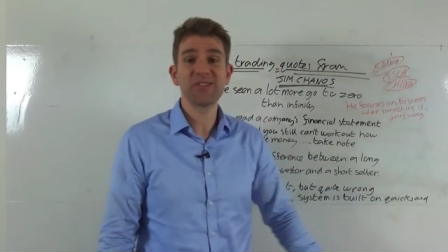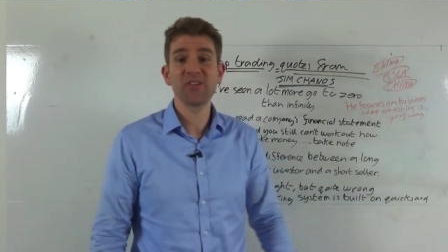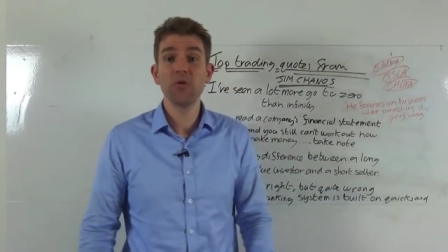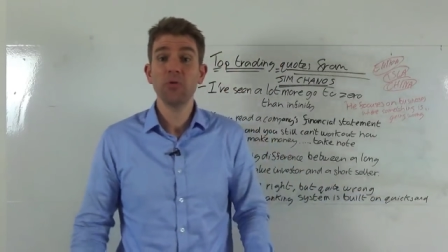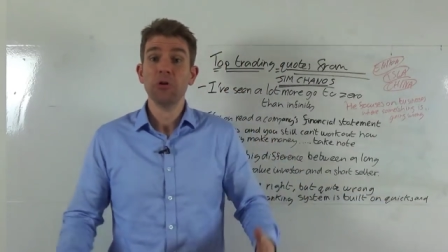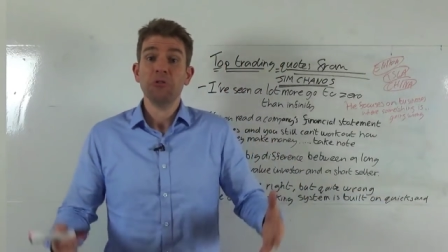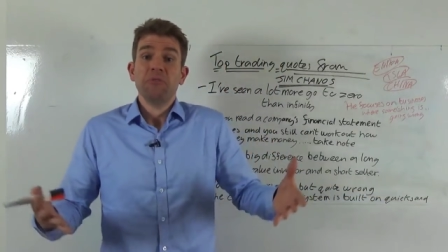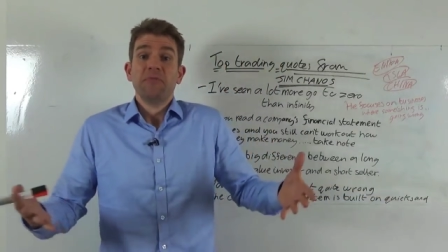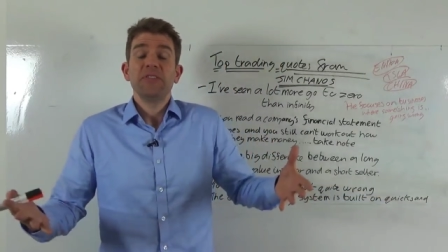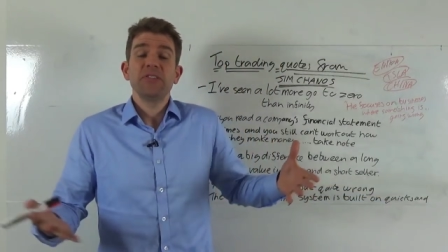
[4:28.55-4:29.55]
So
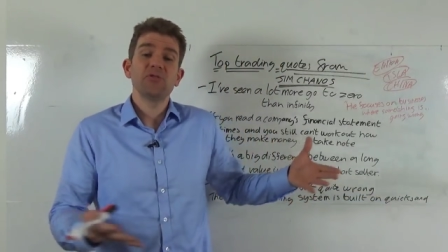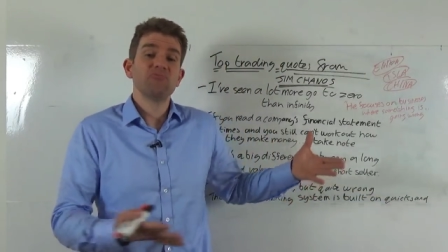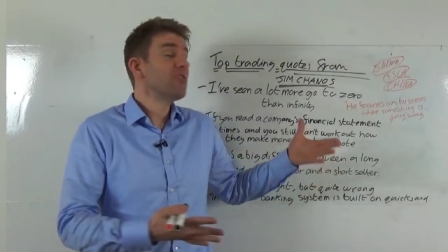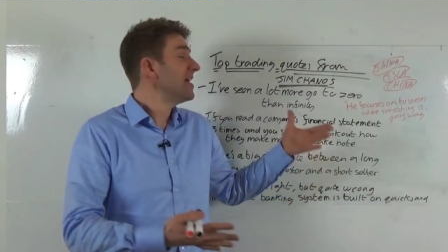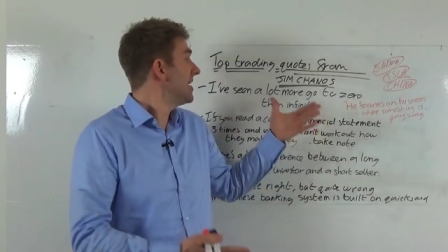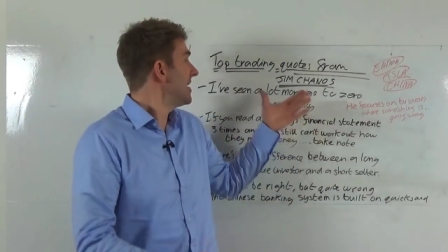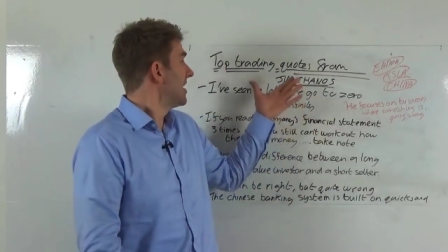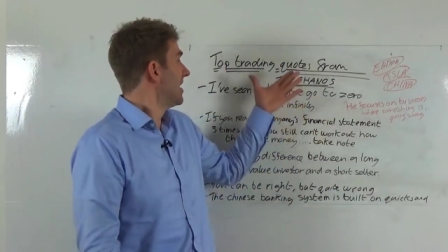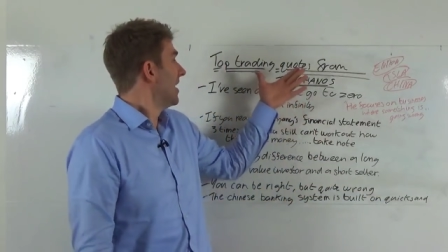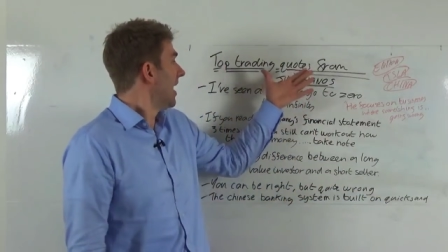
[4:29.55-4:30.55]
this isn't
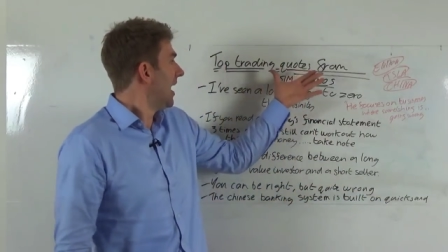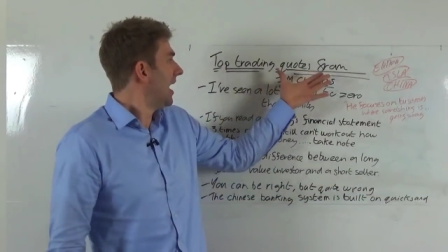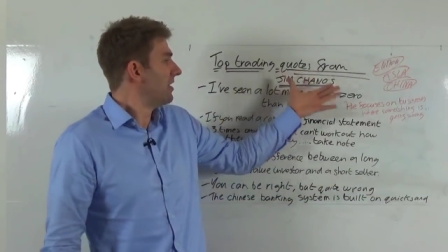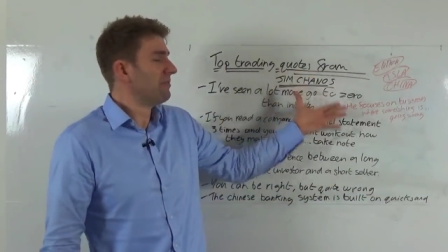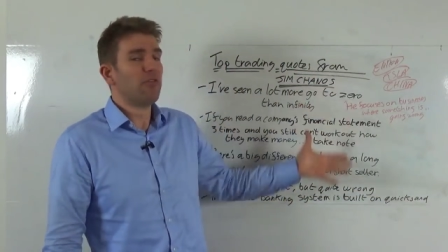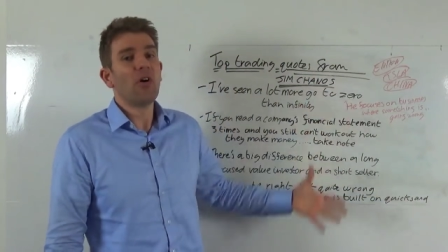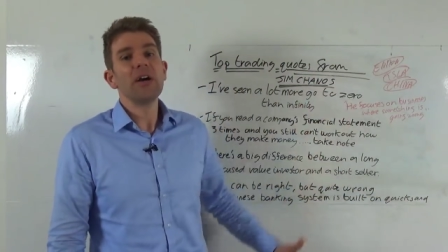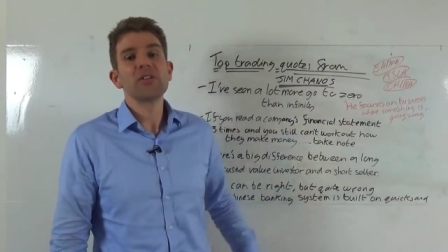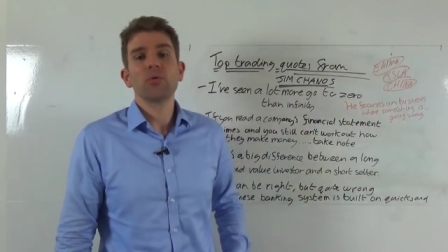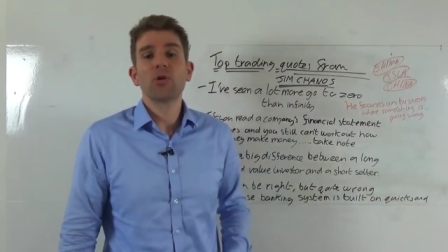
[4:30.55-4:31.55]
really
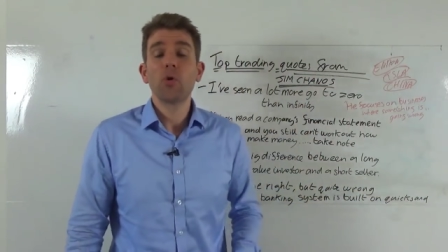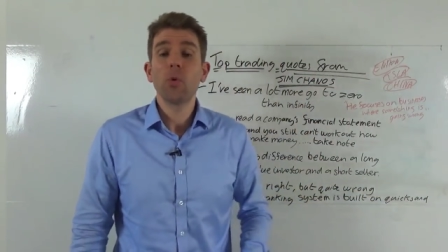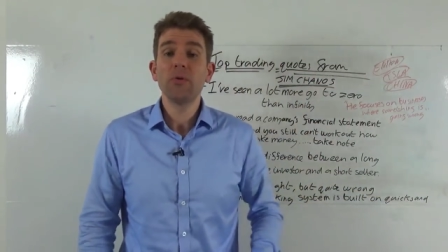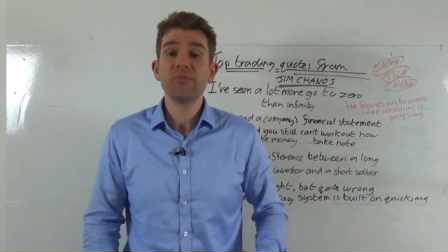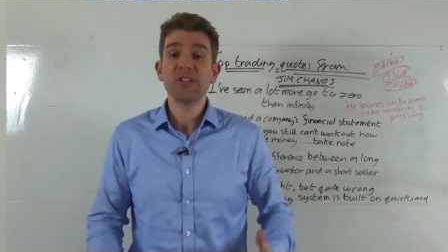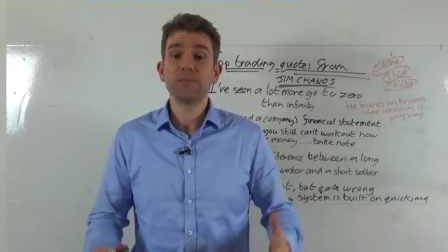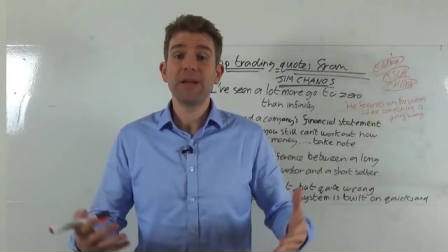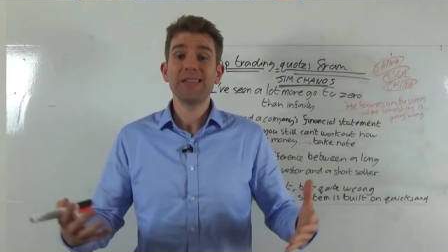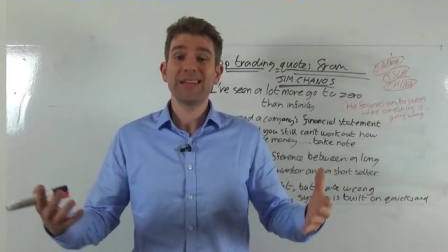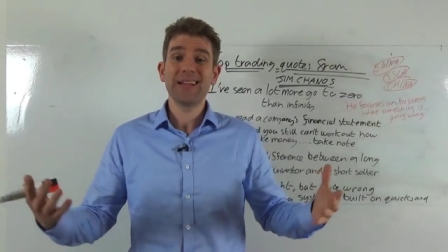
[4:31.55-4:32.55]
advice or quotes. It's
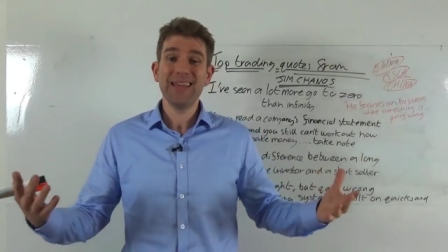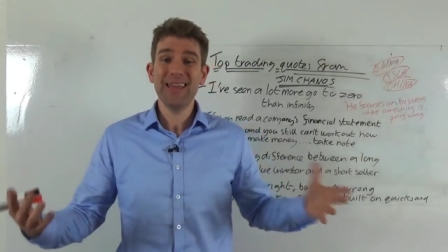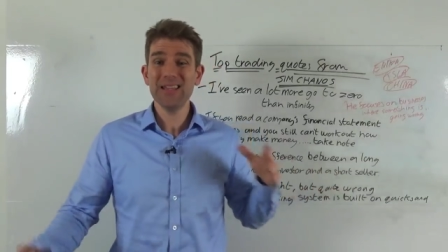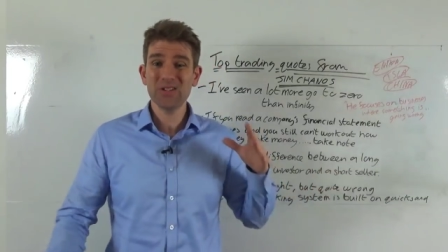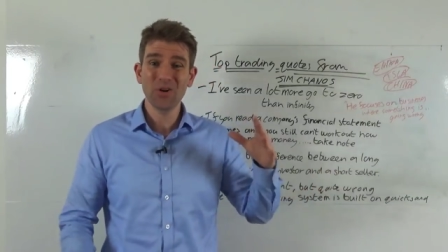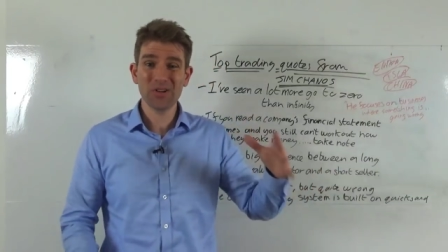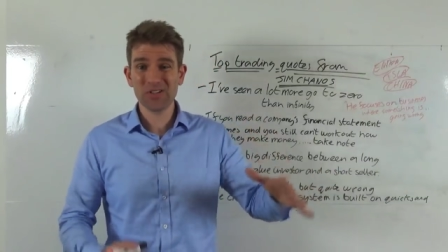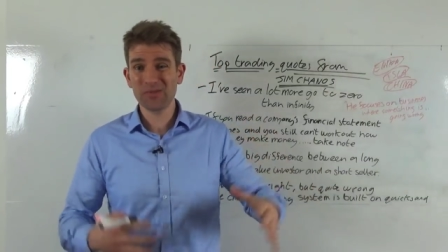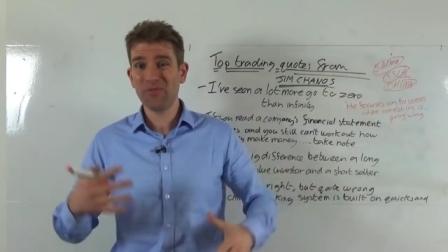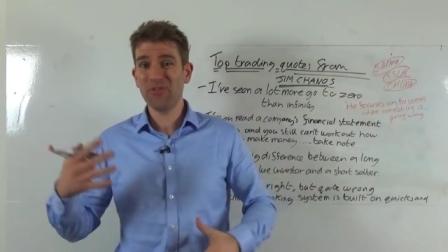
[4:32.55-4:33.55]
basically, he's got
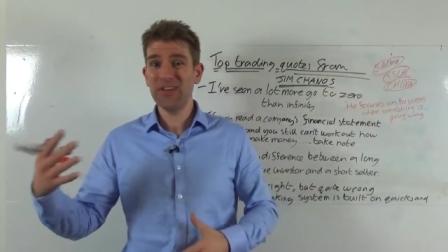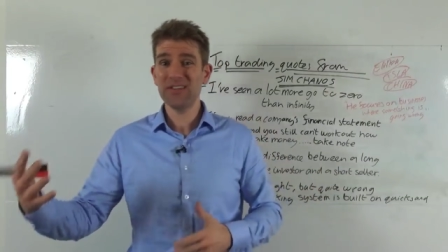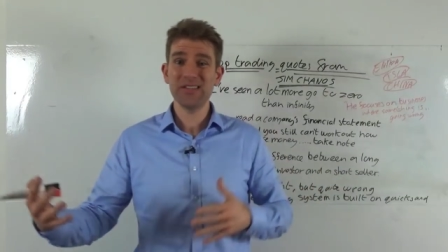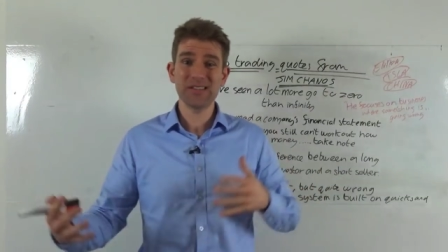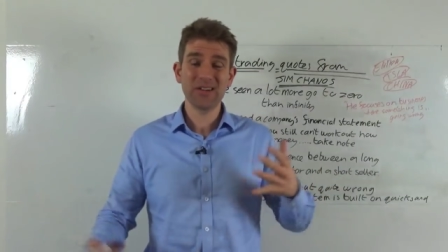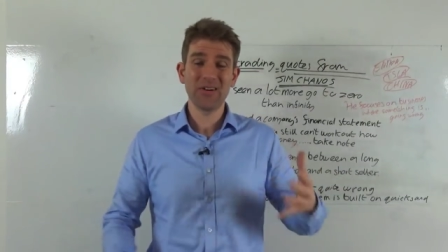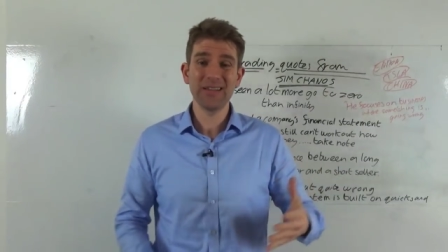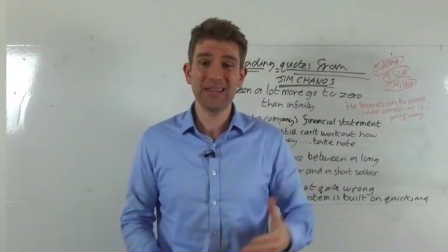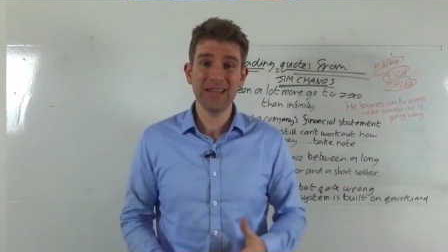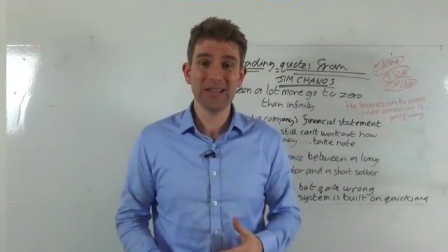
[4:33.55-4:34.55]
some thesis and
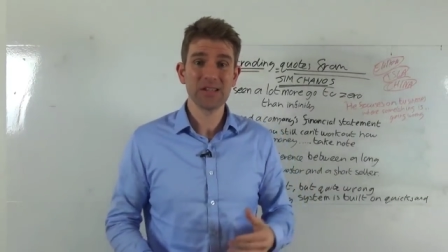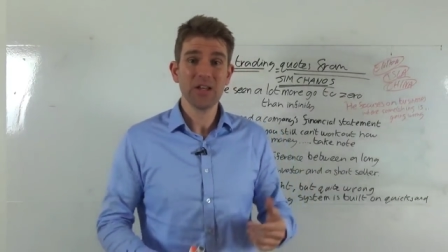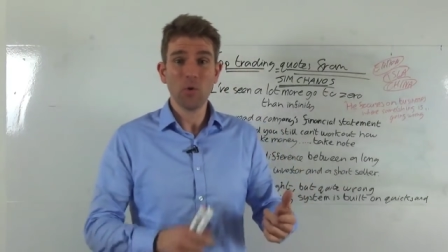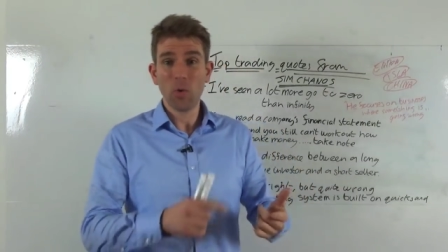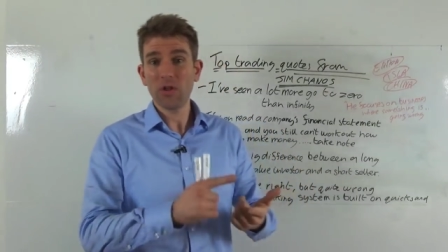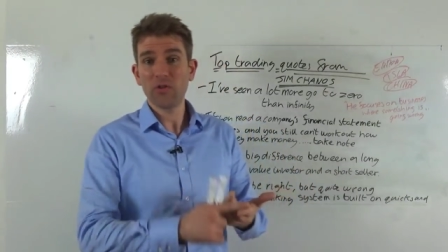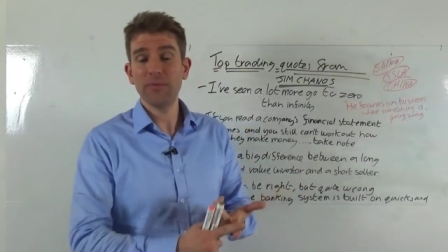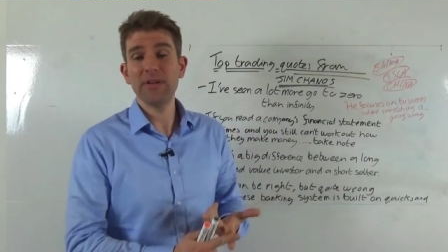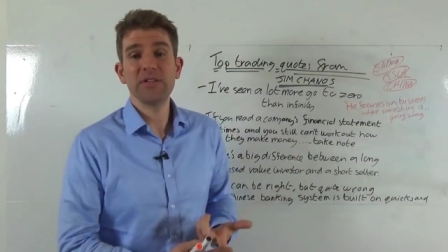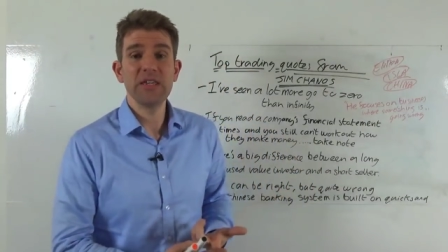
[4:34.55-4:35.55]
ideas. One of
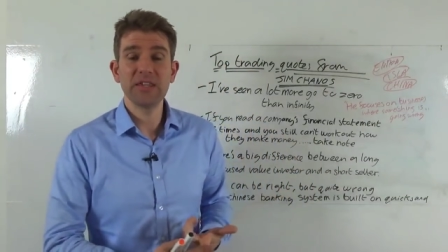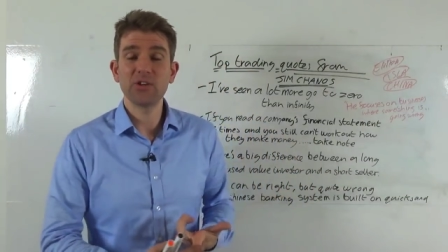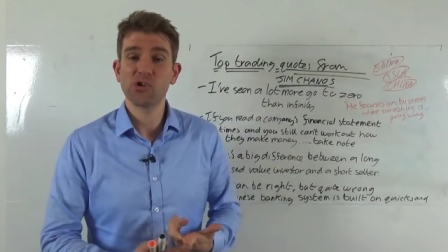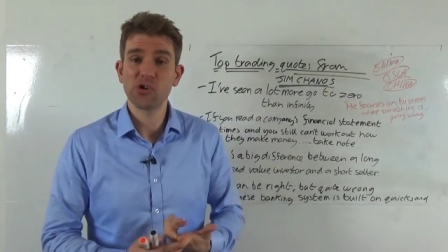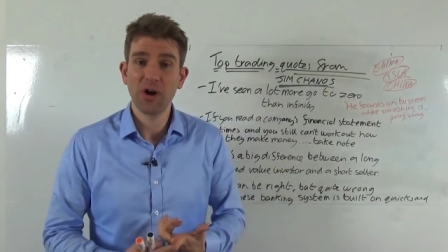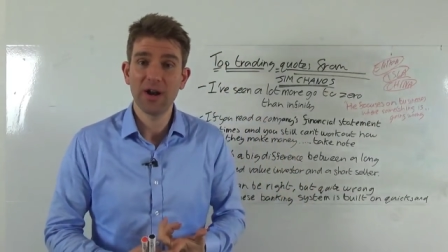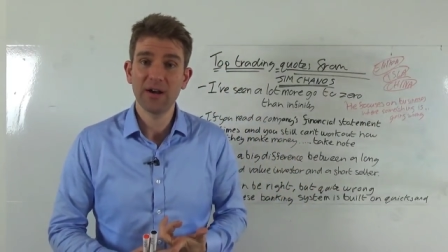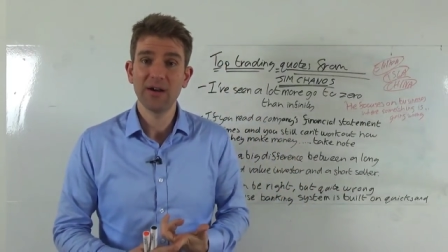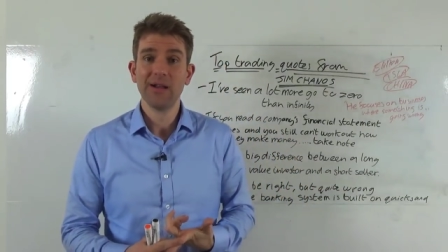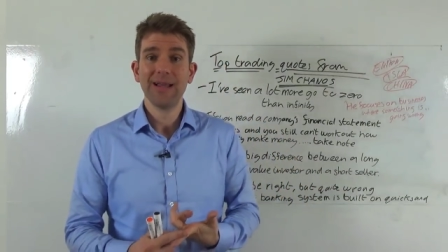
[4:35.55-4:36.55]
them is he thinks China